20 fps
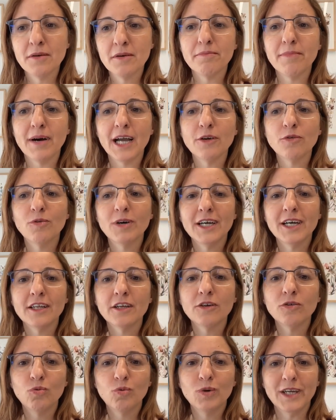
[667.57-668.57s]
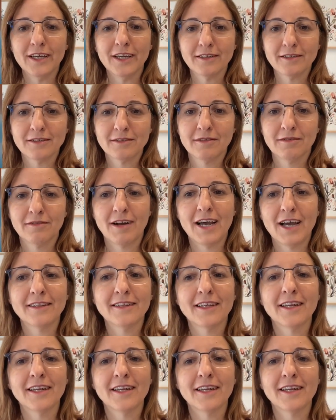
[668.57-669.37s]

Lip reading: by wearing wigs, right?